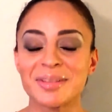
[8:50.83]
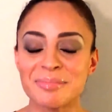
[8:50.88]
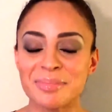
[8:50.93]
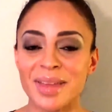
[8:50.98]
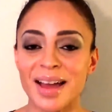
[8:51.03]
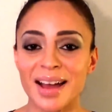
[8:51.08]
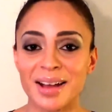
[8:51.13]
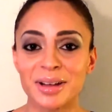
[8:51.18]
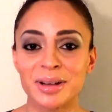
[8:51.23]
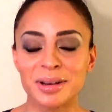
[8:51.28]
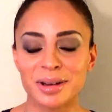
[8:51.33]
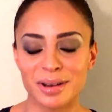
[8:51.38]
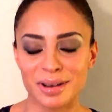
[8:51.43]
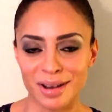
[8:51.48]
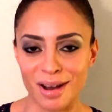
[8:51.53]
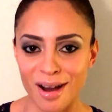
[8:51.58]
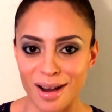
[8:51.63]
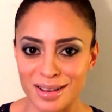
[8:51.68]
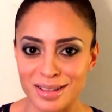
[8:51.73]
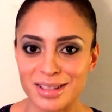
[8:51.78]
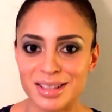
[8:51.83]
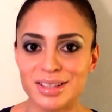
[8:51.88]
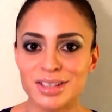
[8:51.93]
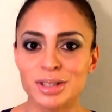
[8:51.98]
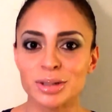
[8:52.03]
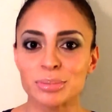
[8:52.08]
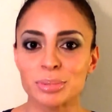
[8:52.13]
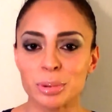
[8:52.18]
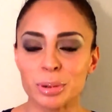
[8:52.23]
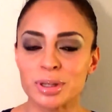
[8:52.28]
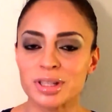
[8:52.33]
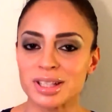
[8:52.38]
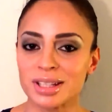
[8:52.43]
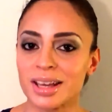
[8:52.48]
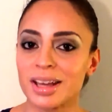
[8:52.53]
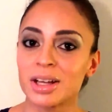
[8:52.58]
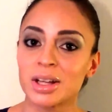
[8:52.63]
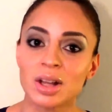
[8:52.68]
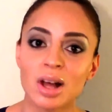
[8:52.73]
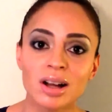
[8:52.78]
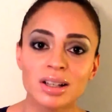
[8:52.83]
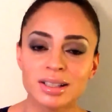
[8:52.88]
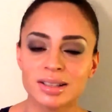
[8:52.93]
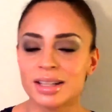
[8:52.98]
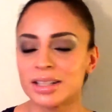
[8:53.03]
that causes your pores to get clogged,